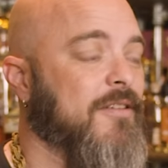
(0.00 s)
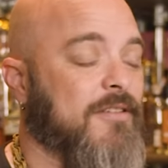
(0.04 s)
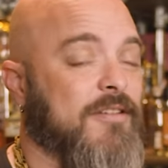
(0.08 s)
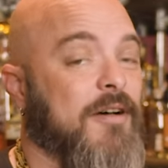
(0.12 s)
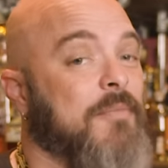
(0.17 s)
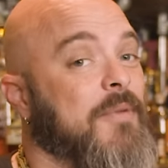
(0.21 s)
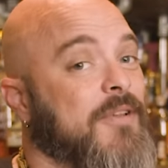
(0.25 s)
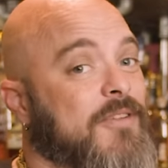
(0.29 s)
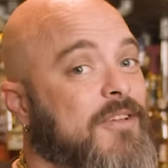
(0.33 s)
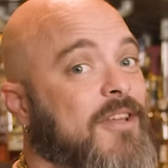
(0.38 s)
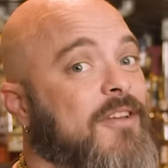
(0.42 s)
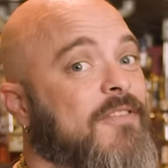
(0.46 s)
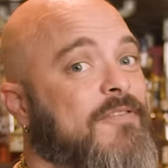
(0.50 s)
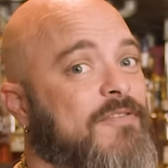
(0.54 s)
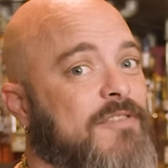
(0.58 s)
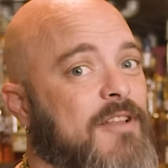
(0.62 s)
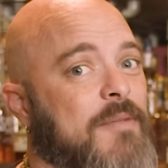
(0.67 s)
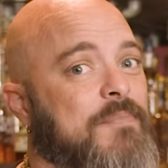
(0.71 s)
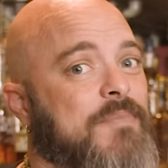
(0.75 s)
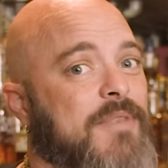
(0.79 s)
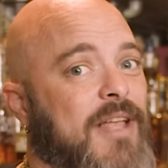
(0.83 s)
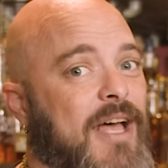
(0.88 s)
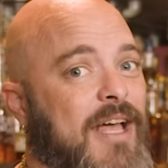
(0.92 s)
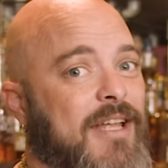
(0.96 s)
Somebody's going to
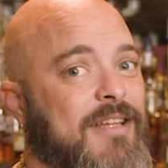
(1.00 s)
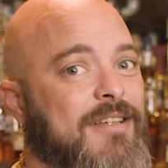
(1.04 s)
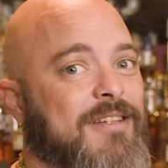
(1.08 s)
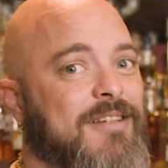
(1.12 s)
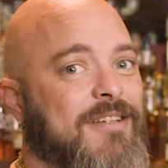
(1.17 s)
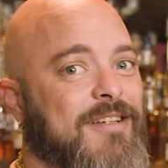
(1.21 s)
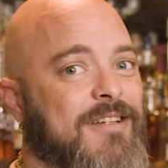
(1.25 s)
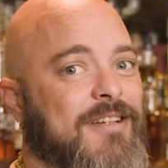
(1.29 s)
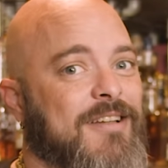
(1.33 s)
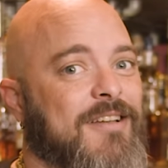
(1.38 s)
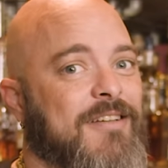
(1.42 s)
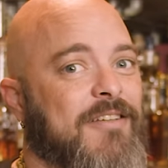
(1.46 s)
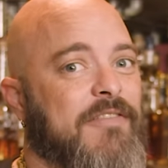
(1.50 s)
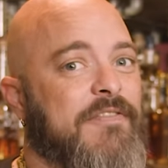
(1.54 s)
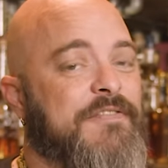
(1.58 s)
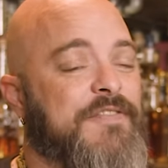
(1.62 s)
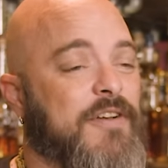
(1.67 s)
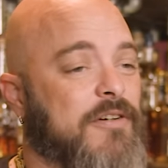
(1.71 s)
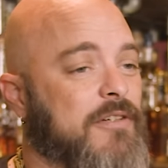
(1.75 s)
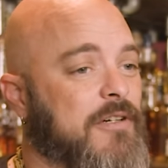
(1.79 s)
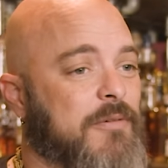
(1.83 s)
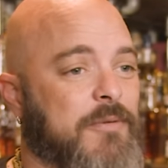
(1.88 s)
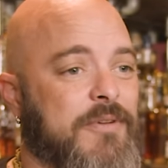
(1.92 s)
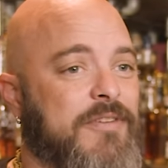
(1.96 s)
flip that,
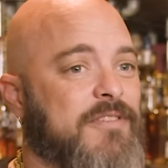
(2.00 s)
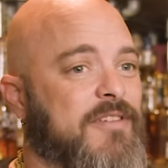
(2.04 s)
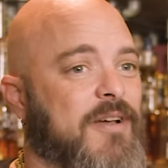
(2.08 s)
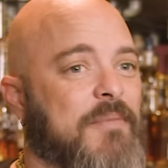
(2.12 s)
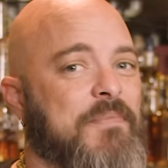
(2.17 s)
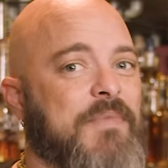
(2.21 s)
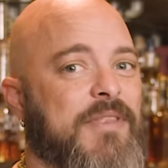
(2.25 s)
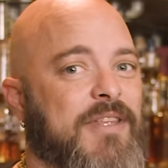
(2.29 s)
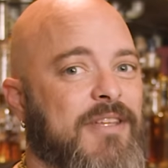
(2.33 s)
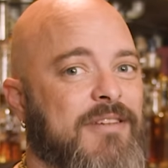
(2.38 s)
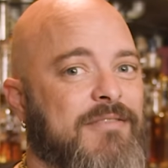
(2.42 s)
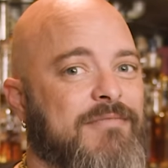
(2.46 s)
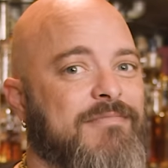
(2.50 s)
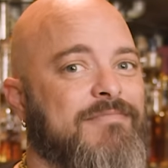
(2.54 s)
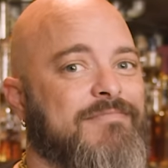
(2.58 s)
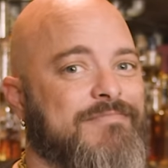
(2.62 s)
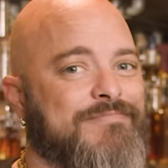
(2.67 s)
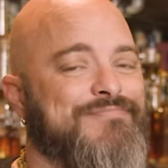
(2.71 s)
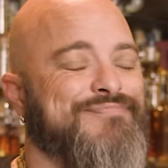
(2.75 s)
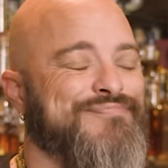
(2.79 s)
fill it with something.